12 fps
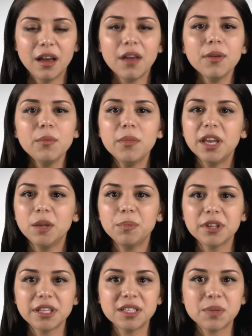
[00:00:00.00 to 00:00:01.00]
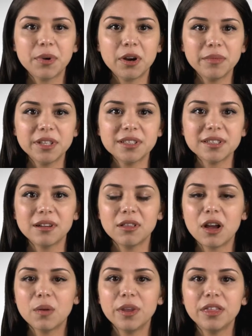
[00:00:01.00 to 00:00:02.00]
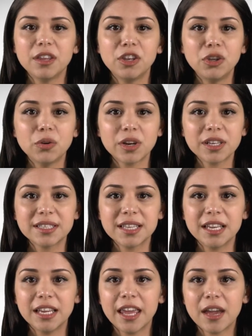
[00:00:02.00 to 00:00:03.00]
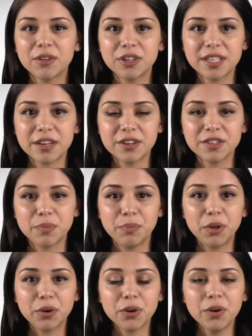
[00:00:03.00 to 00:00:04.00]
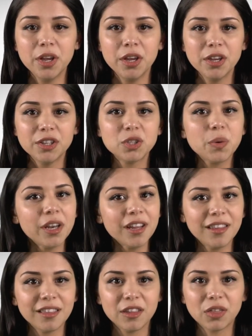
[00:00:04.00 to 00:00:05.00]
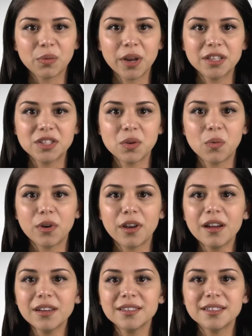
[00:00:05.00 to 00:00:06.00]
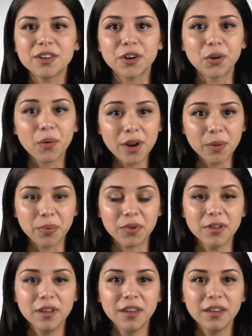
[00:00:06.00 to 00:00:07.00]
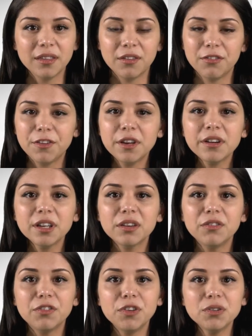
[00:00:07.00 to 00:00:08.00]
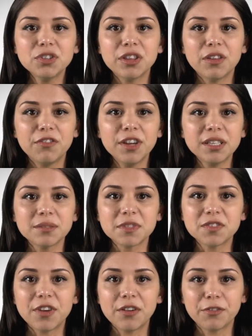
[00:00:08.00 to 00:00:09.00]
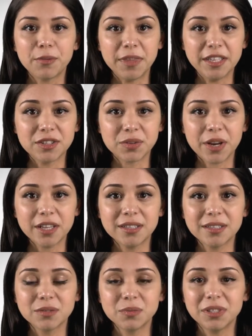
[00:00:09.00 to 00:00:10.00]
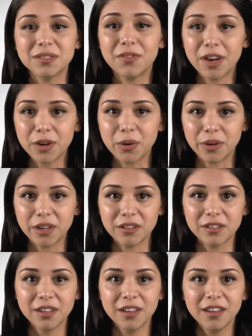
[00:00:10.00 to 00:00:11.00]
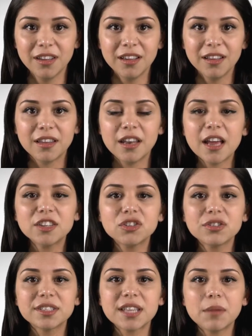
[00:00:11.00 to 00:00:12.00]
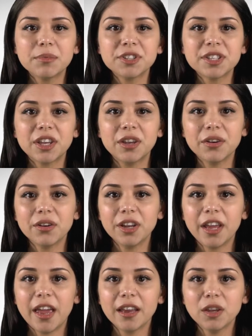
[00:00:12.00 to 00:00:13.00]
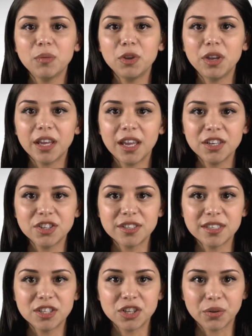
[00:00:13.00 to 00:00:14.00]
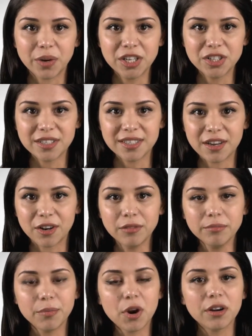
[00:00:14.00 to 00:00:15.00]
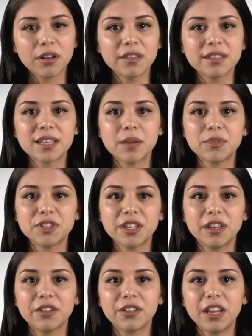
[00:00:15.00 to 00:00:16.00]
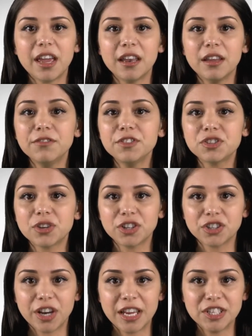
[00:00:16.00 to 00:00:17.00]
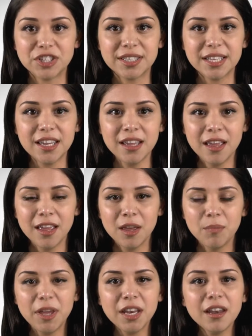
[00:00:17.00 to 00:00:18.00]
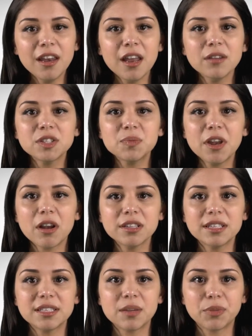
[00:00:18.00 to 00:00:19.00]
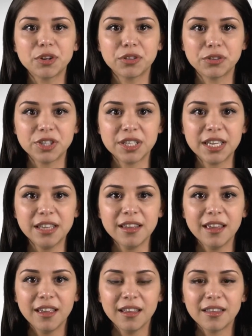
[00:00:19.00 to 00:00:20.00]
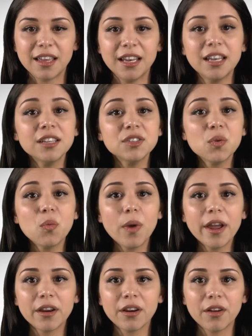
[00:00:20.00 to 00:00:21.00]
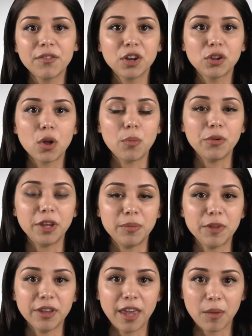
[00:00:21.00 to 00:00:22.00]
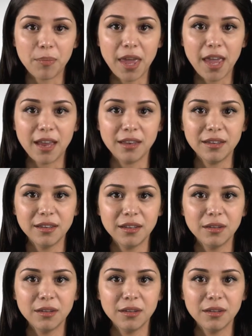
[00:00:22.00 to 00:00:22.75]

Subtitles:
Although many police departments, along with the New York City Counterterrorism Bureau, tweeted that the threats were not considered credible, the fear and confusion the victims felt from these threats was very real. The National Cybersecurity and Communications Integration Center, part of the Cybersecurity and Infrastructure Agency, made an announcement on December 13th that it is aware of the global email campaign.